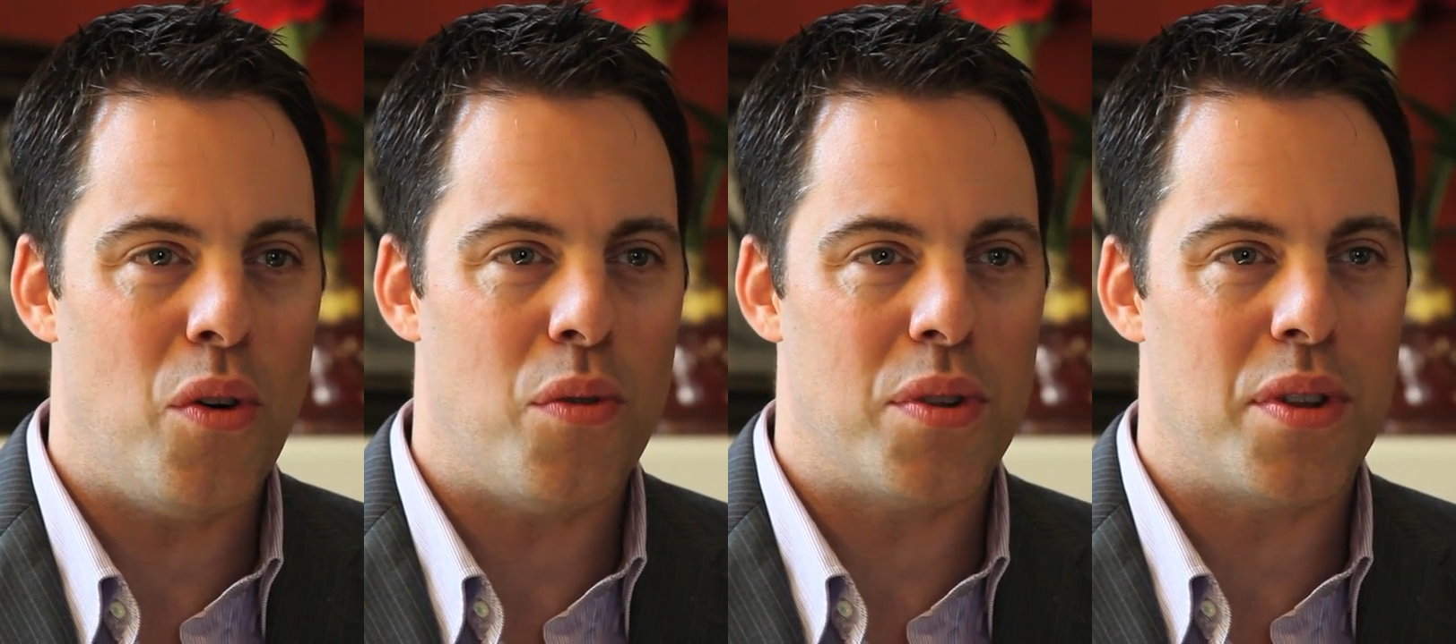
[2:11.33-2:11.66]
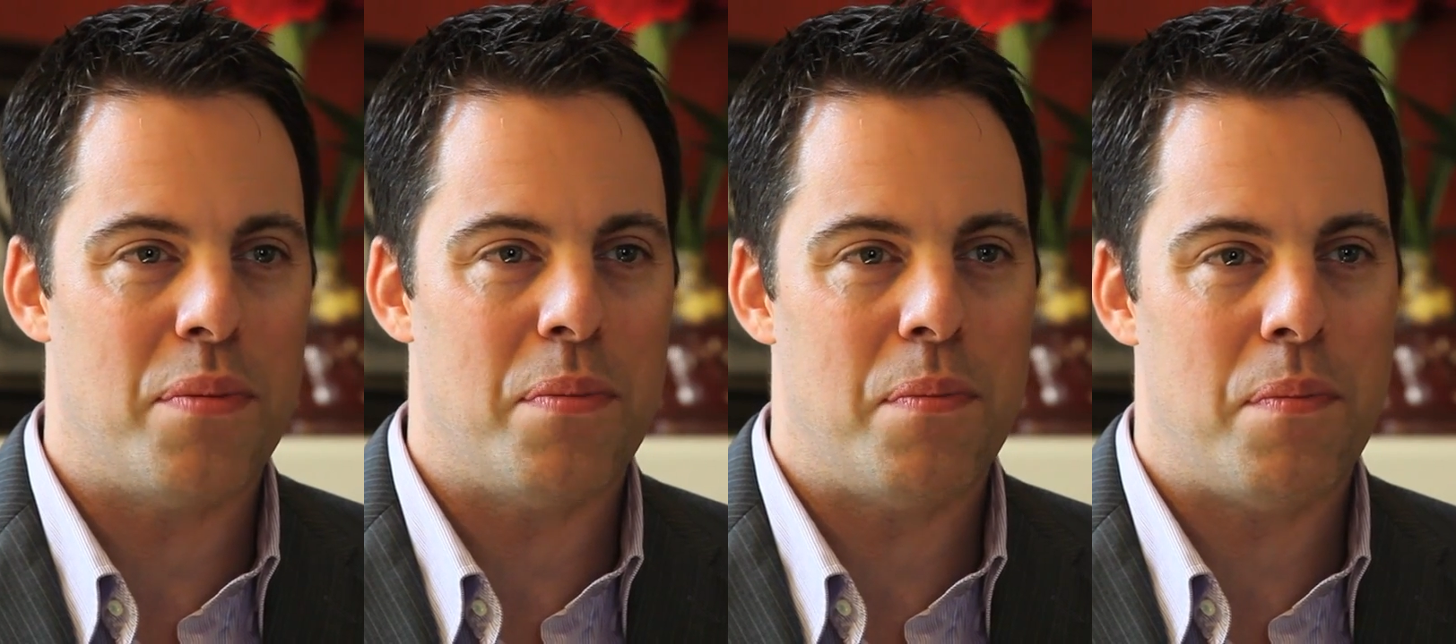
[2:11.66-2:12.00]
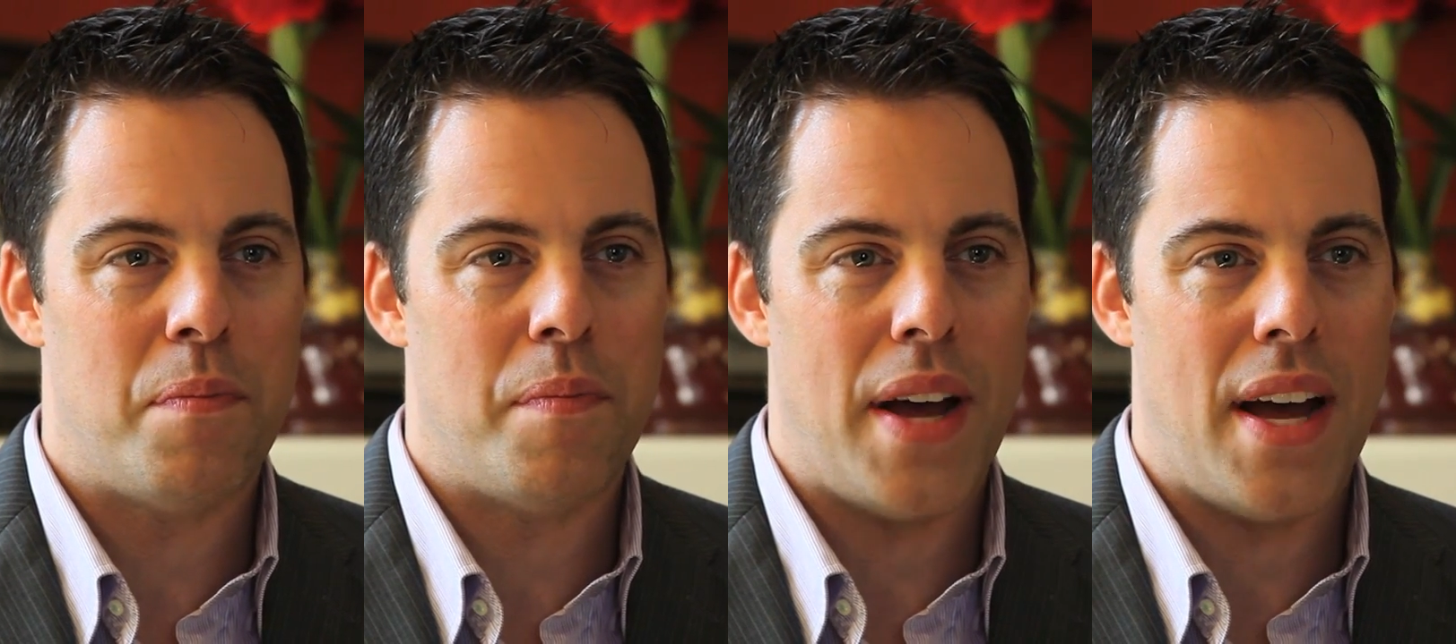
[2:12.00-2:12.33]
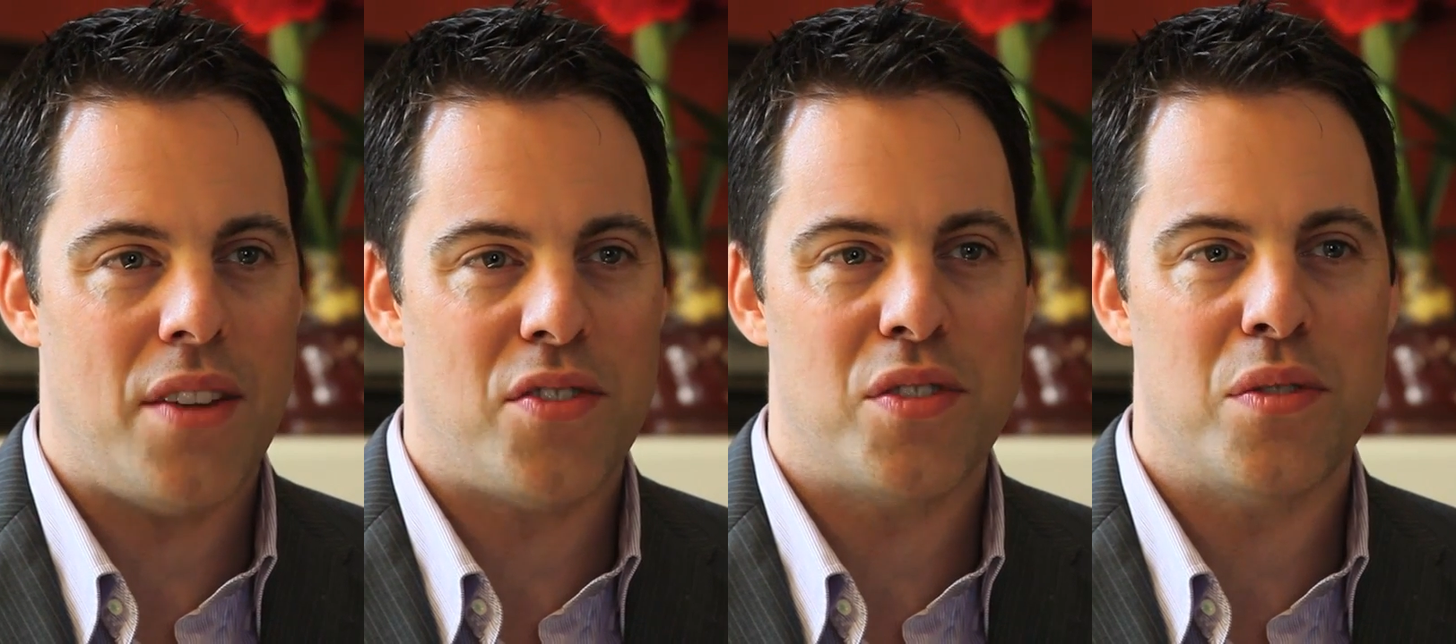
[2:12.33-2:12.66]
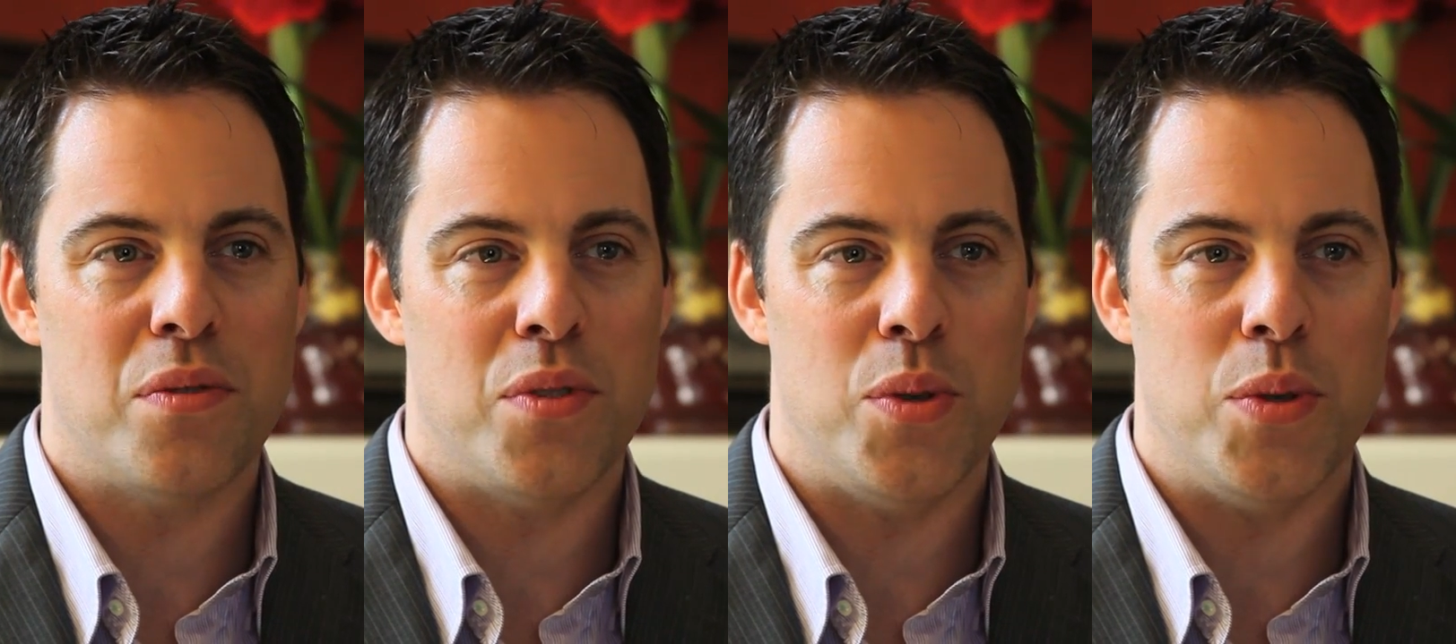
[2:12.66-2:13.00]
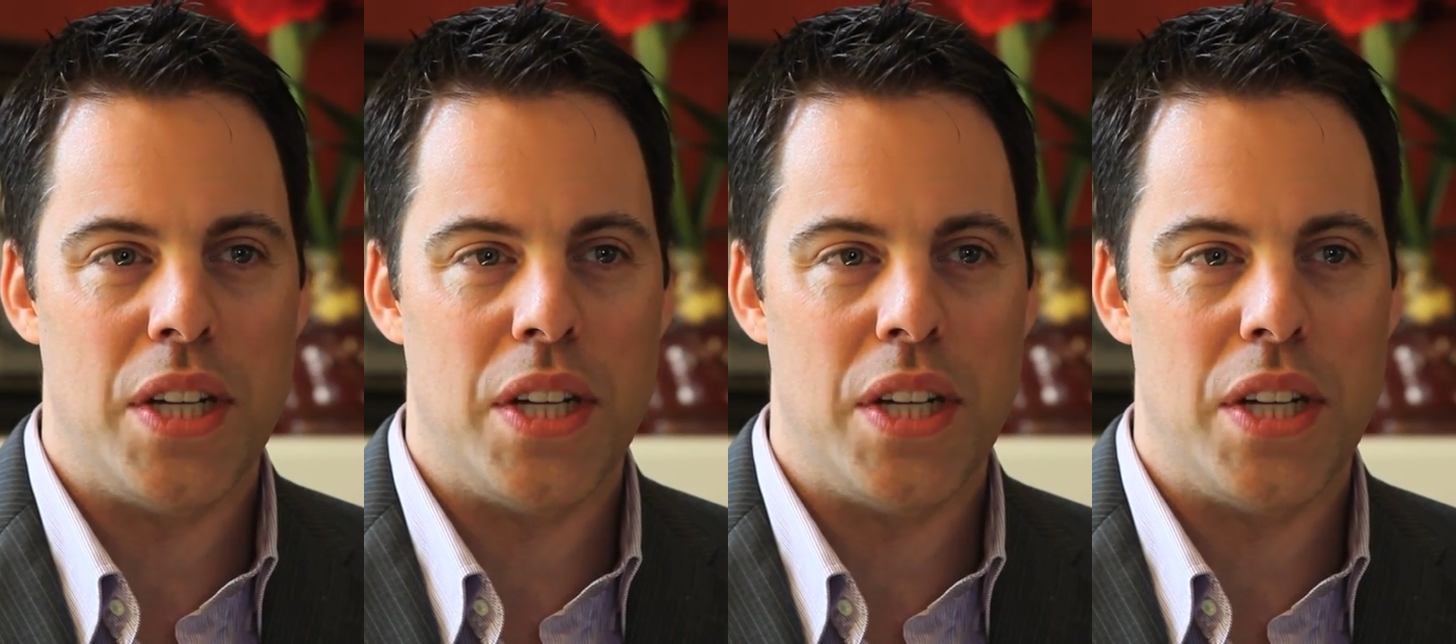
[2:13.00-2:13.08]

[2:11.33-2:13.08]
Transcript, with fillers: over the past few